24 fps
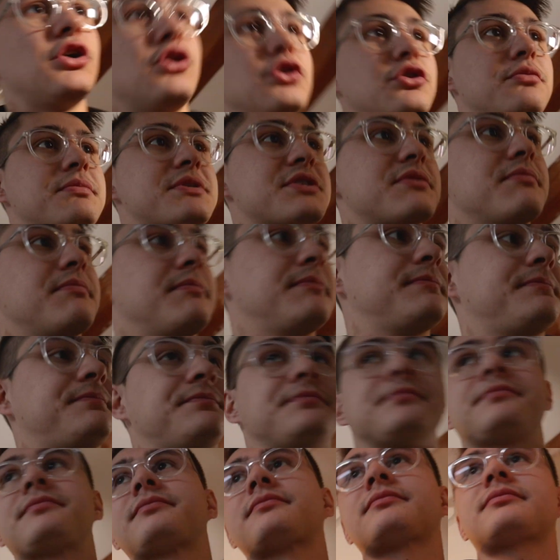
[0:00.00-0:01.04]
Oops.
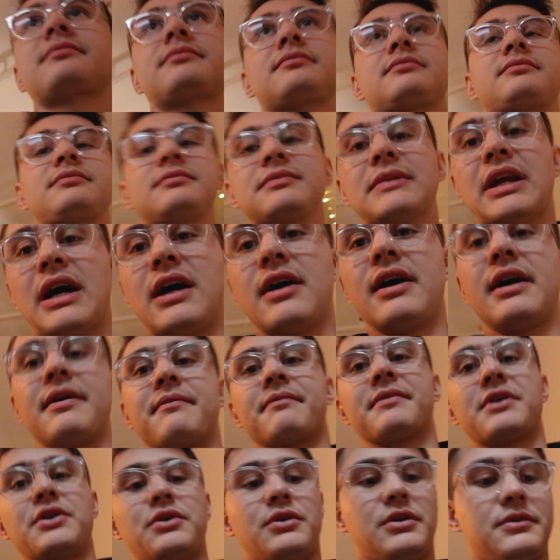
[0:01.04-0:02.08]

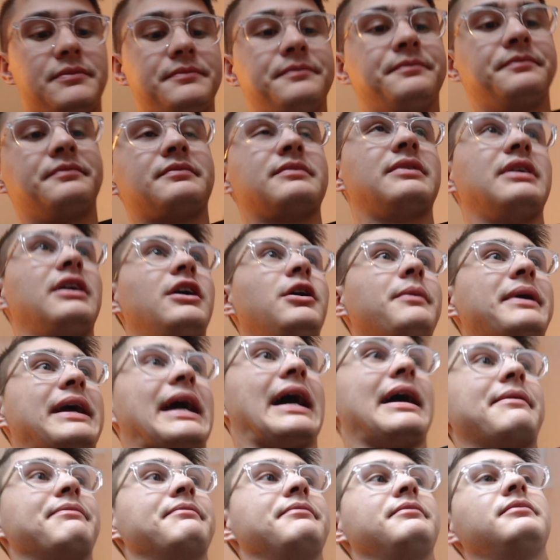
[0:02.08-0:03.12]
Cool. Oh my
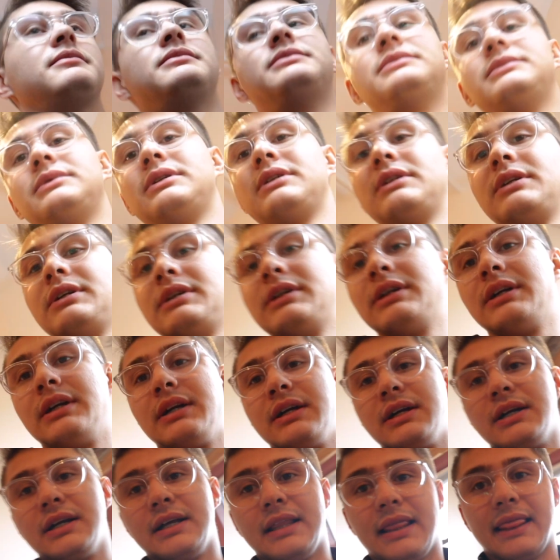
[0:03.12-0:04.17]
god.
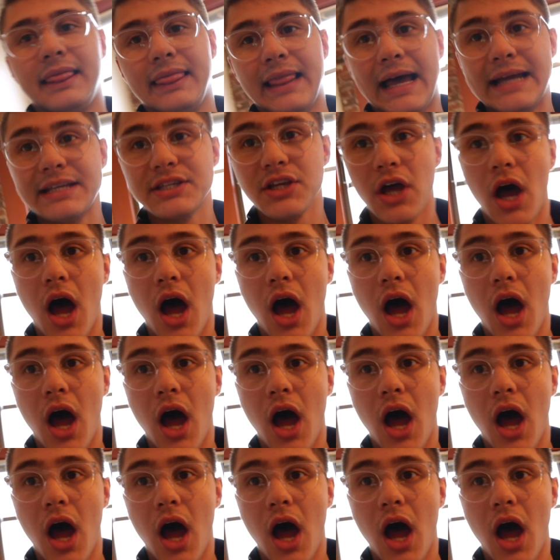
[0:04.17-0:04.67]
Lights